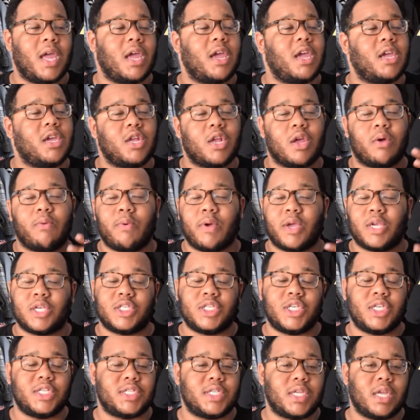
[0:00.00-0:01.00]
And you know what?
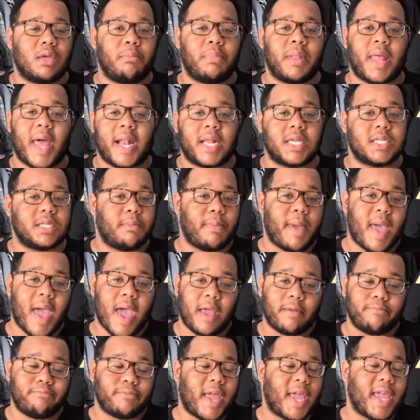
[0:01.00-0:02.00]
She's still blind as a
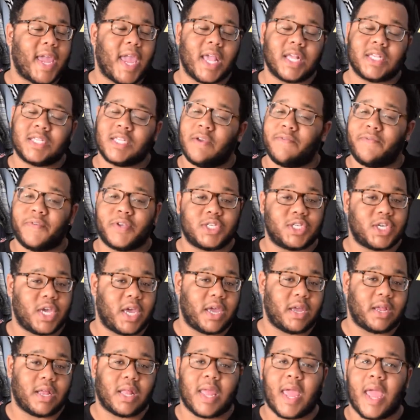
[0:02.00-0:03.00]
bat. I can't see for
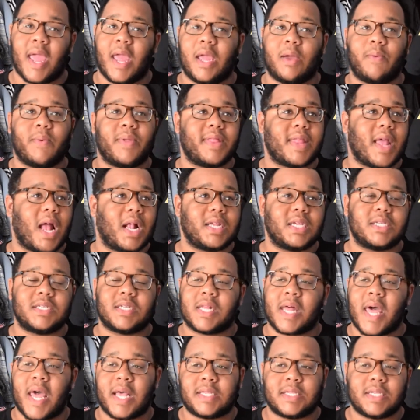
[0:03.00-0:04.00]
shit. Like, without these
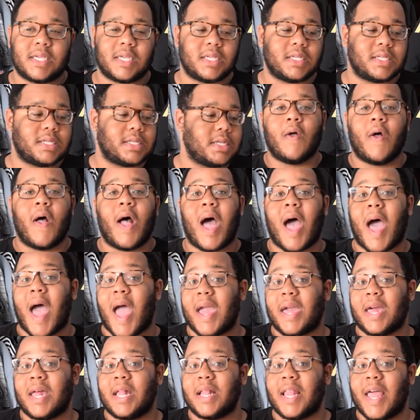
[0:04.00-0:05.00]
glasses, I
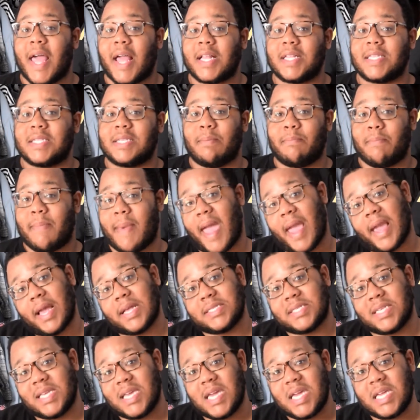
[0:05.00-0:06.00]
collect
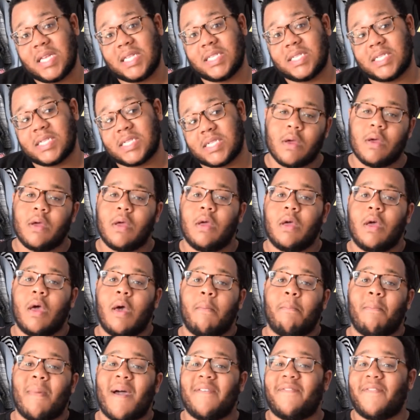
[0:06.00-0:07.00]
magazines.
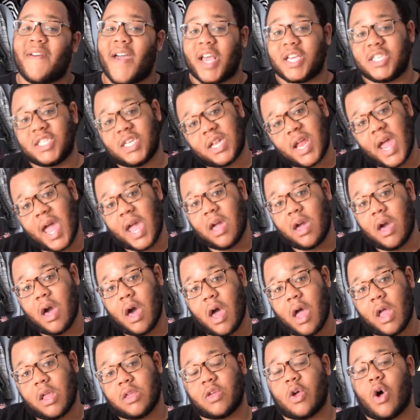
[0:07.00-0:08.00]
My fashion
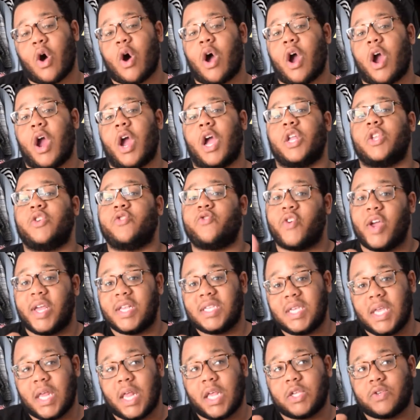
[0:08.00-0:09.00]
icons are
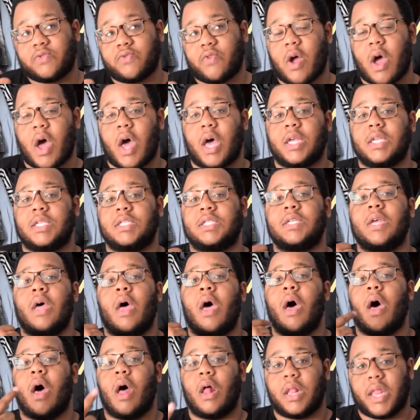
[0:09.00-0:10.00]
Tracee Ellis Ross,
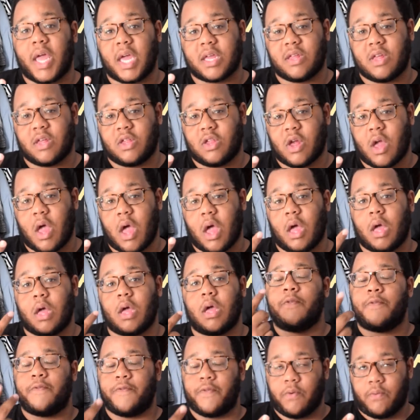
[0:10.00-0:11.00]
Alexa Chung,
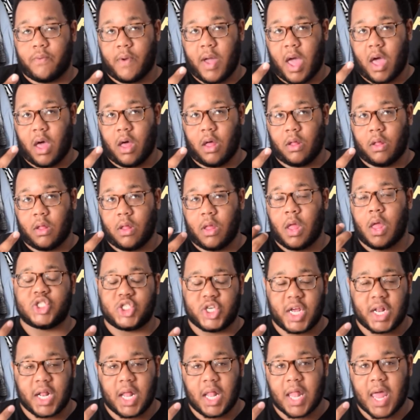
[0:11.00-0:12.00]
Pharrell,
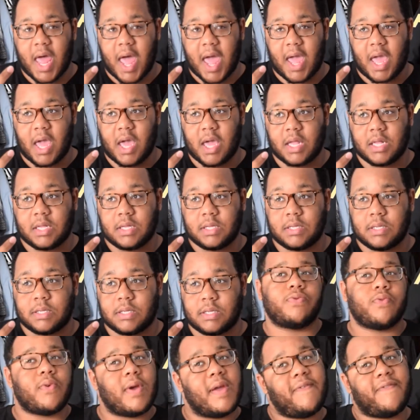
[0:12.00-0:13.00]
Jenna Lyon,
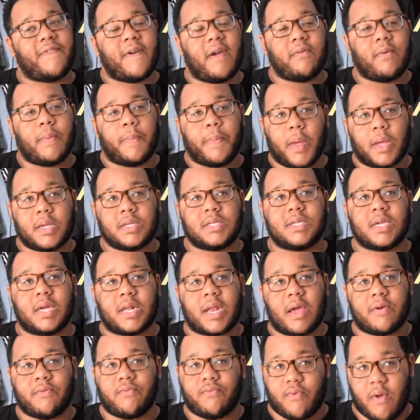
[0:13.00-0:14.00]
Three favorite books that
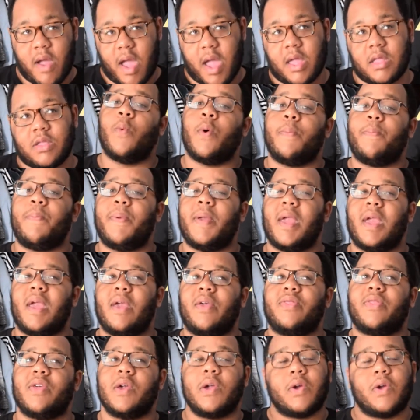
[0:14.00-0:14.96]
I've read would be The